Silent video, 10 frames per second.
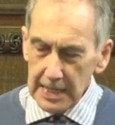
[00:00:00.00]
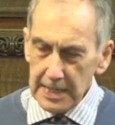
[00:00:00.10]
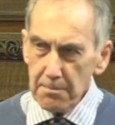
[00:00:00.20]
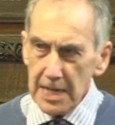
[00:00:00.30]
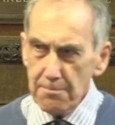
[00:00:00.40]

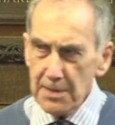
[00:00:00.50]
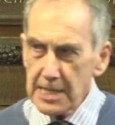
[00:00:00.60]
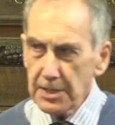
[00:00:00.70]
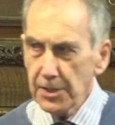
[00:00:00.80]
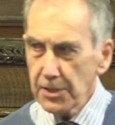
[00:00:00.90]
it may
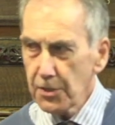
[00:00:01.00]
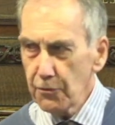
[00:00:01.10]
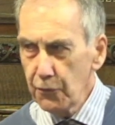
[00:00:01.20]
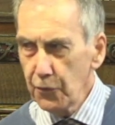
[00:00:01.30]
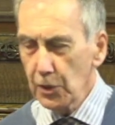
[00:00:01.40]
be that
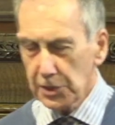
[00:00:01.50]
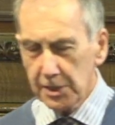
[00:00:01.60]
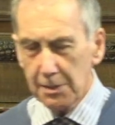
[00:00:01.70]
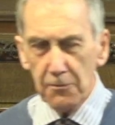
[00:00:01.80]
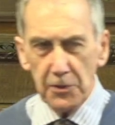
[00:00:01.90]
for
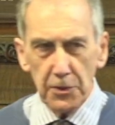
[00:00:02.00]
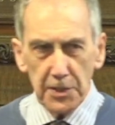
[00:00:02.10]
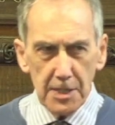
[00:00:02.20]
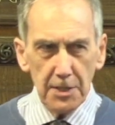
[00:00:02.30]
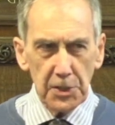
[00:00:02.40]
some of you
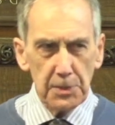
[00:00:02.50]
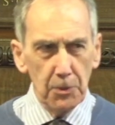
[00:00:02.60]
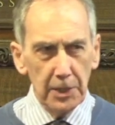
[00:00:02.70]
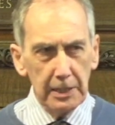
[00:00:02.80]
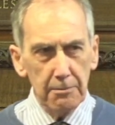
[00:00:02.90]
here this
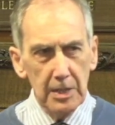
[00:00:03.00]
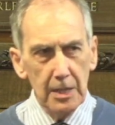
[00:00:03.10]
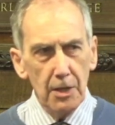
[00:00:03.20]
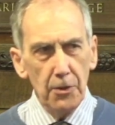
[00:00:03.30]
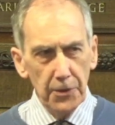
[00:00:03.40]
morning,
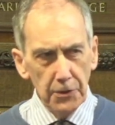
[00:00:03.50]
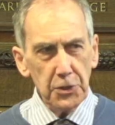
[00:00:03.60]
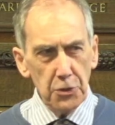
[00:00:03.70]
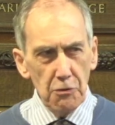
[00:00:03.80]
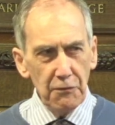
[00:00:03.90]
those
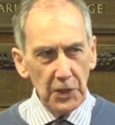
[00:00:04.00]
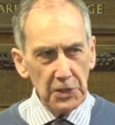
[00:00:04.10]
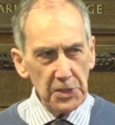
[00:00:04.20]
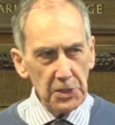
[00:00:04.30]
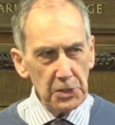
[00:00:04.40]
two
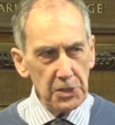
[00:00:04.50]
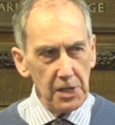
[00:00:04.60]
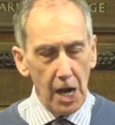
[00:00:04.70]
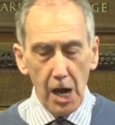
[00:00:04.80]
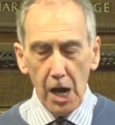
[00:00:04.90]
verses
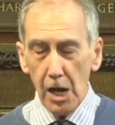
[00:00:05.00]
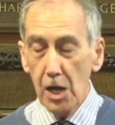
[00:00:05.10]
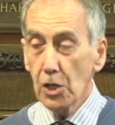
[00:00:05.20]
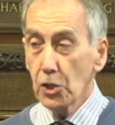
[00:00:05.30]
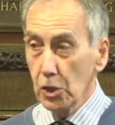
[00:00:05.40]
are
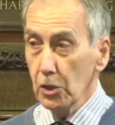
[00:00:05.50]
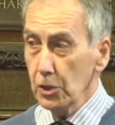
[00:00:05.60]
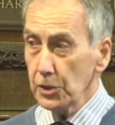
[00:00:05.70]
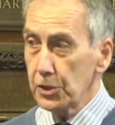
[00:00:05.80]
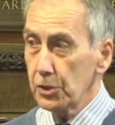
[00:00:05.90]

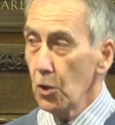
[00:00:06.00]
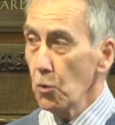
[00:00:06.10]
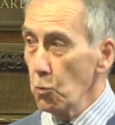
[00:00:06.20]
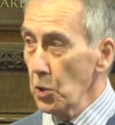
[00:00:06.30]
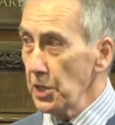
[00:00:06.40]
God's
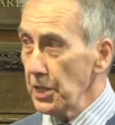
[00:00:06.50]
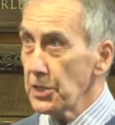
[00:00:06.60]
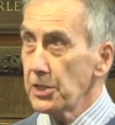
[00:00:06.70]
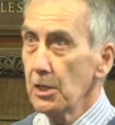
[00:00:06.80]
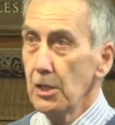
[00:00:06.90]

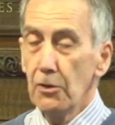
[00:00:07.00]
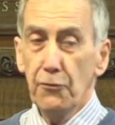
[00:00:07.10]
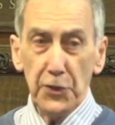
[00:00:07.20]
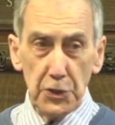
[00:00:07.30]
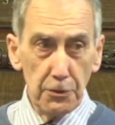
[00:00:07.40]
word
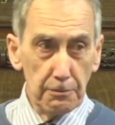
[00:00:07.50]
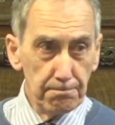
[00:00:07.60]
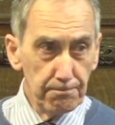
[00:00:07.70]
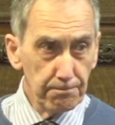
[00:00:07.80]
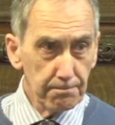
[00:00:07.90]
for you.
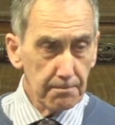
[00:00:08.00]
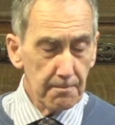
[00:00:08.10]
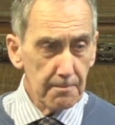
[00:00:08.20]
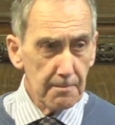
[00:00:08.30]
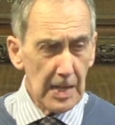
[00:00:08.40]

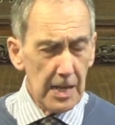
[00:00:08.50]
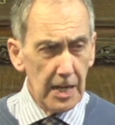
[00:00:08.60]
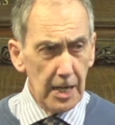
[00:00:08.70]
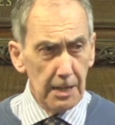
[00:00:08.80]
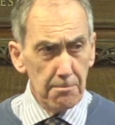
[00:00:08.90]

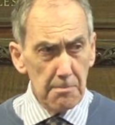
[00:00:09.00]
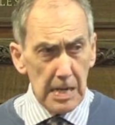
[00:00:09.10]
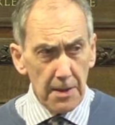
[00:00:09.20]
Um,